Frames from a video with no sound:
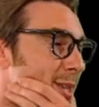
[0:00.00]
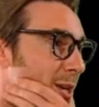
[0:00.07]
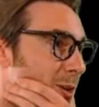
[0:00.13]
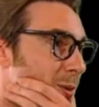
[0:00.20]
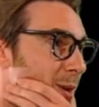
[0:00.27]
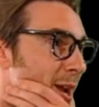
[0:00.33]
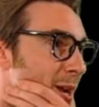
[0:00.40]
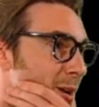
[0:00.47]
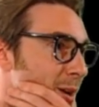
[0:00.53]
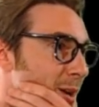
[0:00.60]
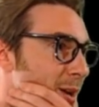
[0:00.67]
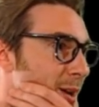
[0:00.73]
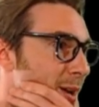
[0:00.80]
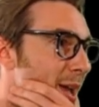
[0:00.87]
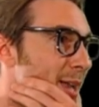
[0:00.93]
uh-huh. creator
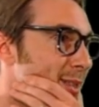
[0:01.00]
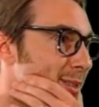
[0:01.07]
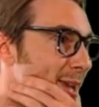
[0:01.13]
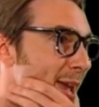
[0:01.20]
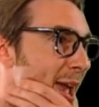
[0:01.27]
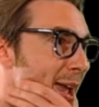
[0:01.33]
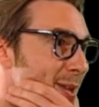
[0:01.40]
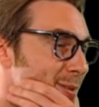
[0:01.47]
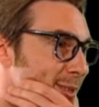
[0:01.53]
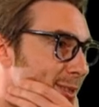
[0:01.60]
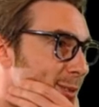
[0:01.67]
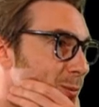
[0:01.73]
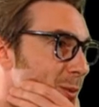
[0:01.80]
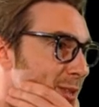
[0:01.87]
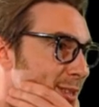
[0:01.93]
uh-huh. and say hey this
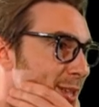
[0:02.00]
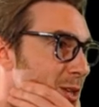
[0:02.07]
is we see you